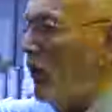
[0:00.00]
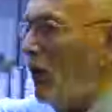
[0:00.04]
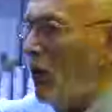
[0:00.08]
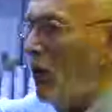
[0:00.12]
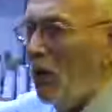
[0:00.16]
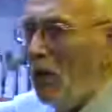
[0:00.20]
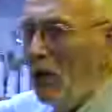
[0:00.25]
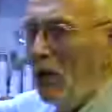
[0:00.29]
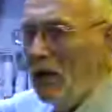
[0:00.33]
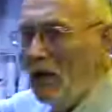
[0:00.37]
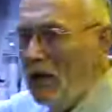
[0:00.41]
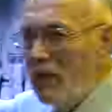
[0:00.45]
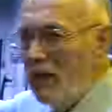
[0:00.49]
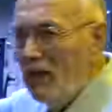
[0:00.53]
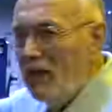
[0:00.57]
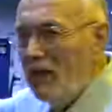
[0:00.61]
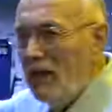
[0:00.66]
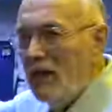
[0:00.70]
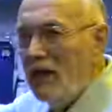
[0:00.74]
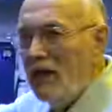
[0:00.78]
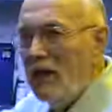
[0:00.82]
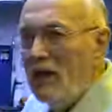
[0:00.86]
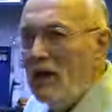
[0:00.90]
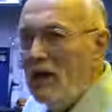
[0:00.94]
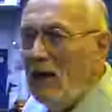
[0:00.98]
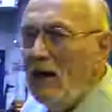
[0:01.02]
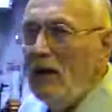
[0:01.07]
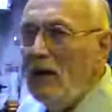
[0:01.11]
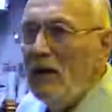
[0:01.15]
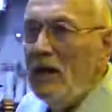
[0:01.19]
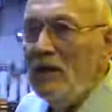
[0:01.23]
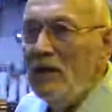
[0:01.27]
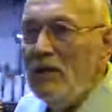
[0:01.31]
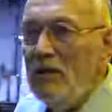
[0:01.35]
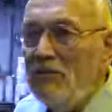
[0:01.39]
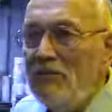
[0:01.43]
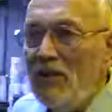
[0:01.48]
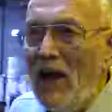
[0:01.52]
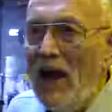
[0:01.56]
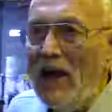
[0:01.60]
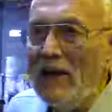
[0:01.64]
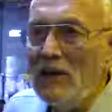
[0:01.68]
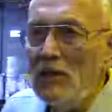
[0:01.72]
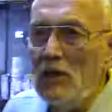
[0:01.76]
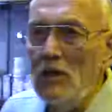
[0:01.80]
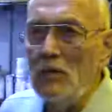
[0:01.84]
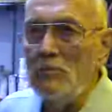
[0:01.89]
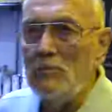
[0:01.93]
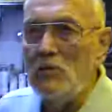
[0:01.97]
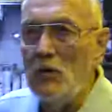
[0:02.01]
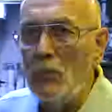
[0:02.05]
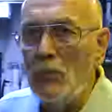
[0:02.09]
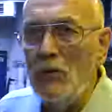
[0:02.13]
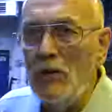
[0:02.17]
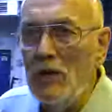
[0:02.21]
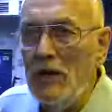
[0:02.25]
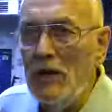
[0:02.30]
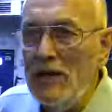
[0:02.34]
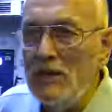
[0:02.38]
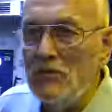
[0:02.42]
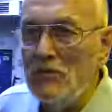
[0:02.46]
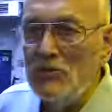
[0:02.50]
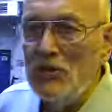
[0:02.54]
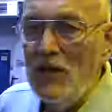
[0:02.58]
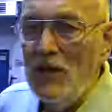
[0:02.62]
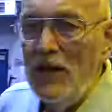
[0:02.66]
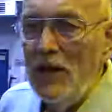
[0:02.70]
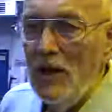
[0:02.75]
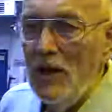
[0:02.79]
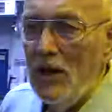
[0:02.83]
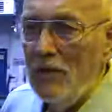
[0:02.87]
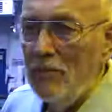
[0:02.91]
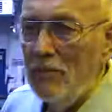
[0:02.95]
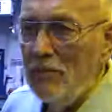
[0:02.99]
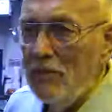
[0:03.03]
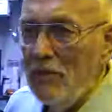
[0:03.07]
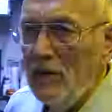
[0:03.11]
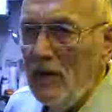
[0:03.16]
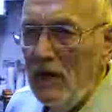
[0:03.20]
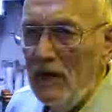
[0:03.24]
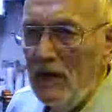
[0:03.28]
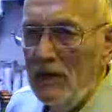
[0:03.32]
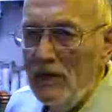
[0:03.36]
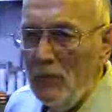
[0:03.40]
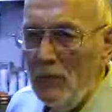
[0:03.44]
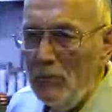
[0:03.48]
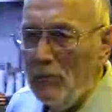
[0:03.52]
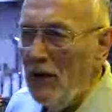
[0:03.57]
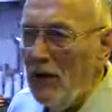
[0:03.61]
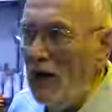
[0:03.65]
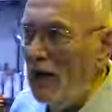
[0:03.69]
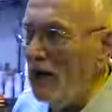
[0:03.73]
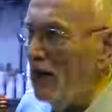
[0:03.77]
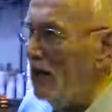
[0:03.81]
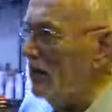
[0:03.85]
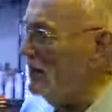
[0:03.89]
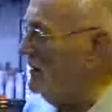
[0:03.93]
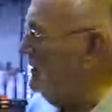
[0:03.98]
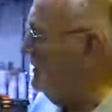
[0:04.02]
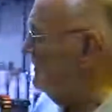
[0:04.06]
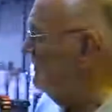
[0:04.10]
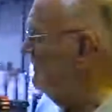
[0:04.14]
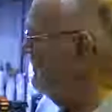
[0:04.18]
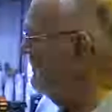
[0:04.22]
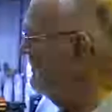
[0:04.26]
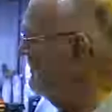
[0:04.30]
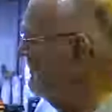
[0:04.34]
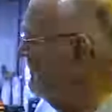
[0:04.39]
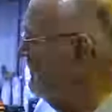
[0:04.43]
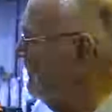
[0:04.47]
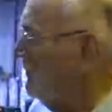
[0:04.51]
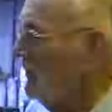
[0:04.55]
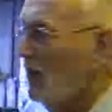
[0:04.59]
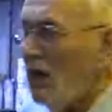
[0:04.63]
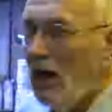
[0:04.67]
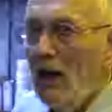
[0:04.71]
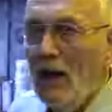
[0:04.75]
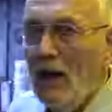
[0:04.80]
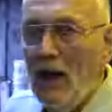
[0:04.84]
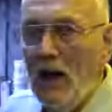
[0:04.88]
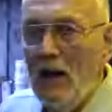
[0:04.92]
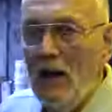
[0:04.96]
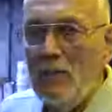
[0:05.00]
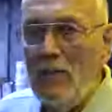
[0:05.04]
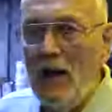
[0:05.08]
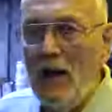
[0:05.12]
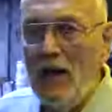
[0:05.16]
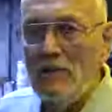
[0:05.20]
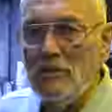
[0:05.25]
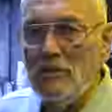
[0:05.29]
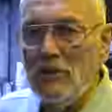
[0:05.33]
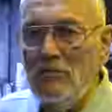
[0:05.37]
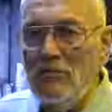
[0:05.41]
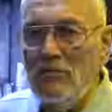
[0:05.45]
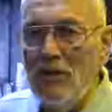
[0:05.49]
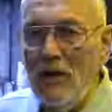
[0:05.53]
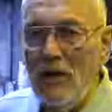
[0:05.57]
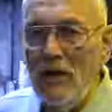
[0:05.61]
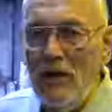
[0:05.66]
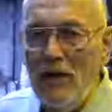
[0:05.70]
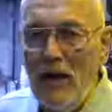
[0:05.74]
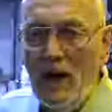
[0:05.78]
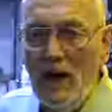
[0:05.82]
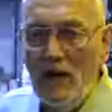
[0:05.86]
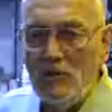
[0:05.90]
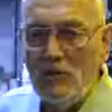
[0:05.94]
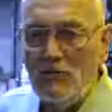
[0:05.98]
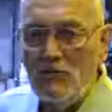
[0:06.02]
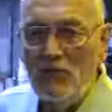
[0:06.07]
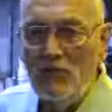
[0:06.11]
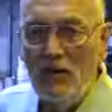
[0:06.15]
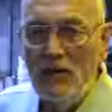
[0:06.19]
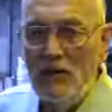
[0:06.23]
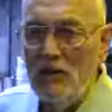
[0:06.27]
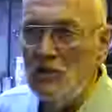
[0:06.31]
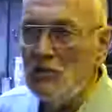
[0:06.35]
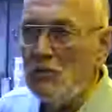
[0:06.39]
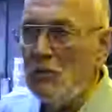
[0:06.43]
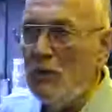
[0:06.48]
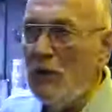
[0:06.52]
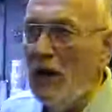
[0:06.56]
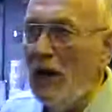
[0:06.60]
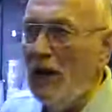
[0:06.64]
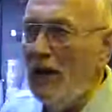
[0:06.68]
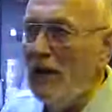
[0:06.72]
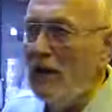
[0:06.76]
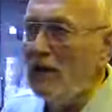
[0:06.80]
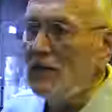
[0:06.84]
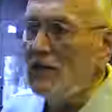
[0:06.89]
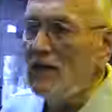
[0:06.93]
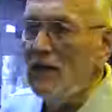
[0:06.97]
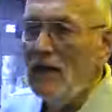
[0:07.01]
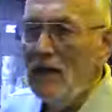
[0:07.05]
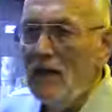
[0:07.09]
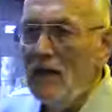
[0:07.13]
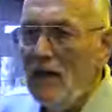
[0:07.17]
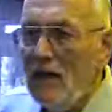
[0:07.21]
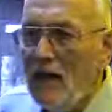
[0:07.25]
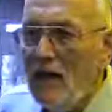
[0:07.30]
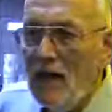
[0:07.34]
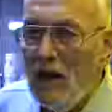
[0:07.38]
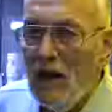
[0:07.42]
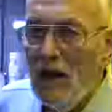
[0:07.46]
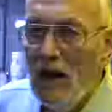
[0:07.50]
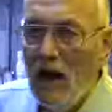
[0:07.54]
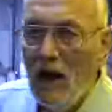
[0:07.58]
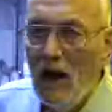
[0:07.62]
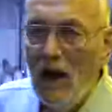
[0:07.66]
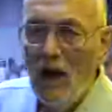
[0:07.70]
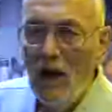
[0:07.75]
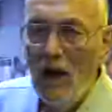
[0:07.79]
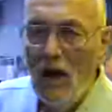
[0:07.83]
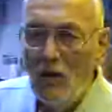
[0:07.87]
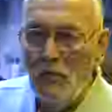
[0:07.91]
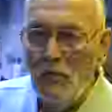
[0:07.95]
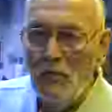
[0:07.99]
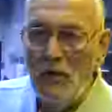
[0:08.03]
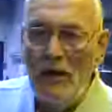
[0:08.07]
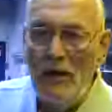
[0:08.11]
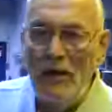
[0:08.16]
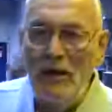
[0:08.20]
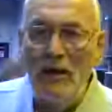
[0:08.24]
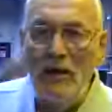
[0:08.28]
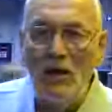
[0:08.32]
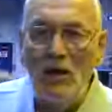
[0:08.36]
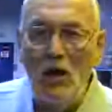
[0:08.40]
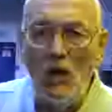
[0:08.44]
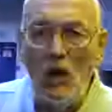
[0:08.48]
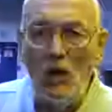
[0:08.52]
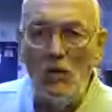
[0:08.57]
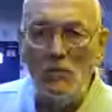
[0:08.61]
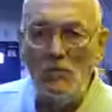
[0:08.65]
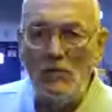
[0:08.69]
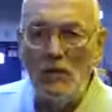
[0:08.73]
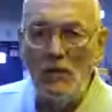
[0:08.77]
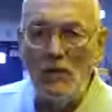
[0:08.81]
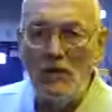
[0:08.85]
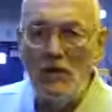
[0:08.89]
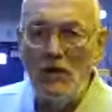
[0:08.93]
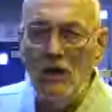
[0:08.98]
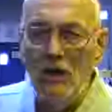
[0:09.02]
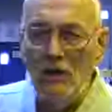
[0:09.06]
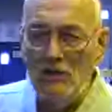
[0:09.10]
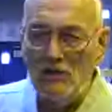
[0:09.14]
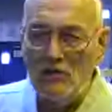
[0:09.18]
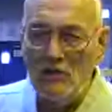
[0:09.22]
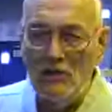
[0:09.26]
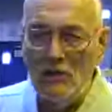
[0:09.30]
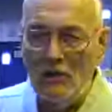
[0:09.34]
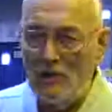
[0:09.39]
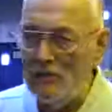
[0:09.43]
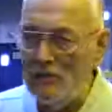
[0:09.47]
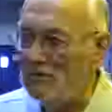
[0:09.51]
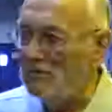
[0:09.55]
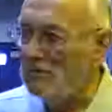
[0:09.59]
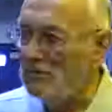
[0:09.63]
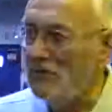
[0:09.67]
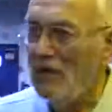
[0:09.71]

pull the vacuum to release air in the product and makes a very nice finished product uh, ready to go to the customer.